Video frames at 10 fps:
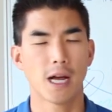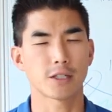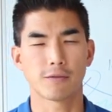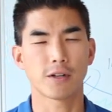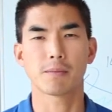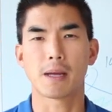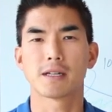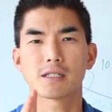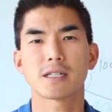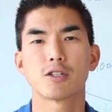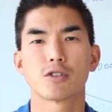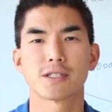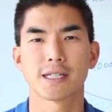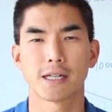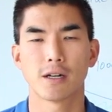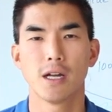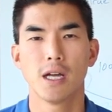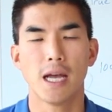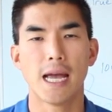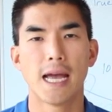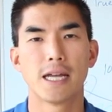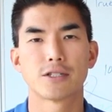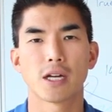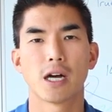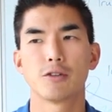Actually, forget the band. Just say you're a singer, and